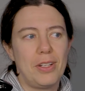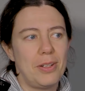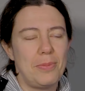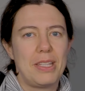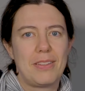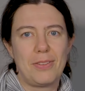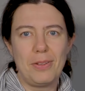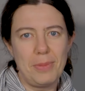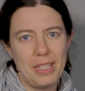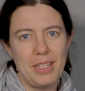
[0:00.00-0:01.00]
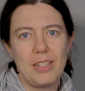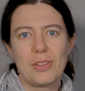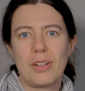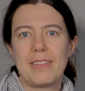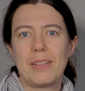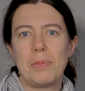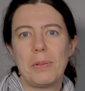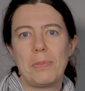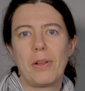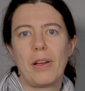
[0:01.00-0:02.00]
going to meet so many interesting
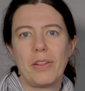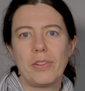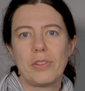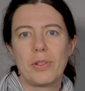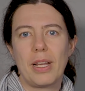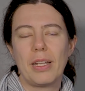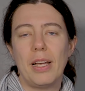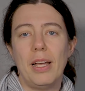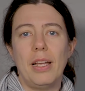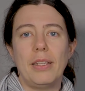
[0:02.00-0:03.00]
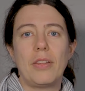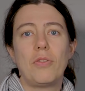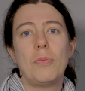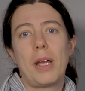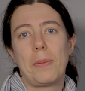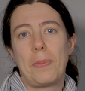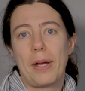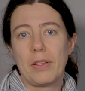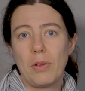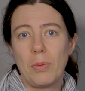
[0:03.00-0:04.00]
people on the trail that you might
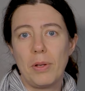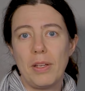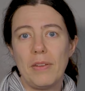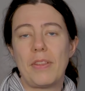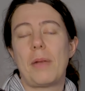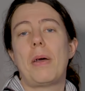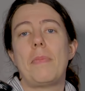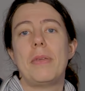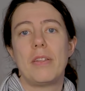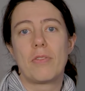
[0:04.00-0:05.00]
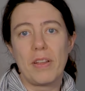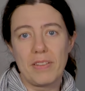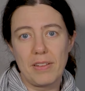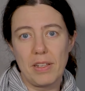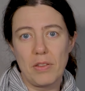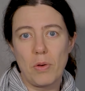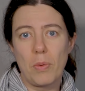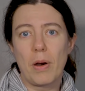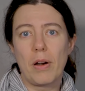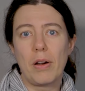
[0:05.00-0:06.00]
partner with, that might be interested in your
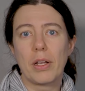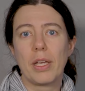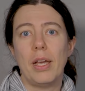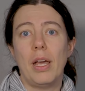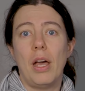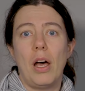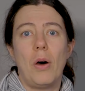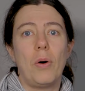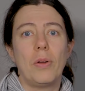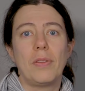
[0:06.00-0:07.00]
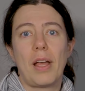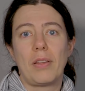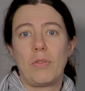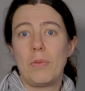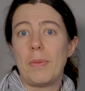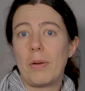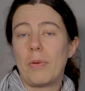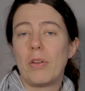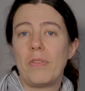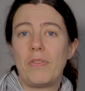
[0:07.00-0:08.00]
work, or that you might
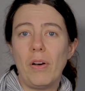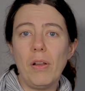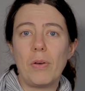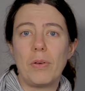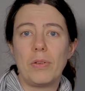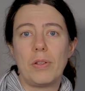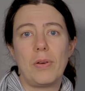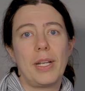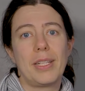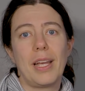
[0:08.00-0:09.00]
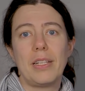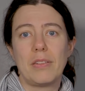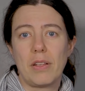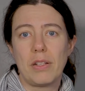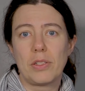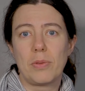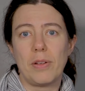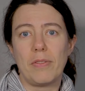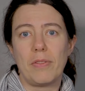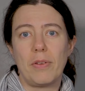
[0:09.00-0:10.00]
want to follow, and get in touch
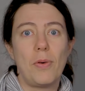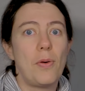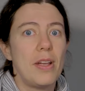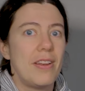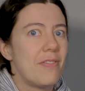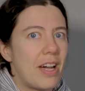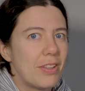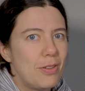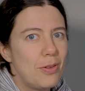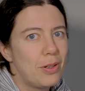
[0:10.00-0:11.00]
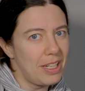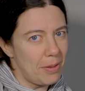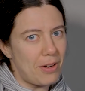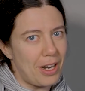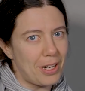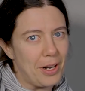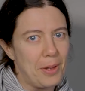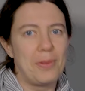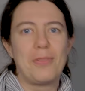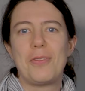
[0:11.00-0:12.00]
with, or invite to your camera
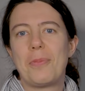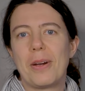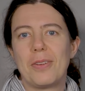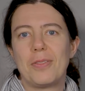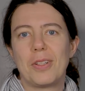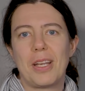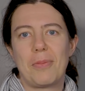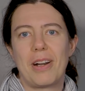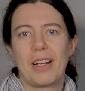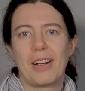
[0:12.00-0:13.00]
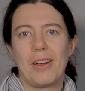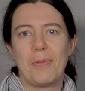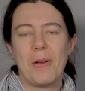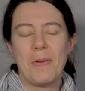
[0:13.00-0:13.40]
club if you're part of a camera club.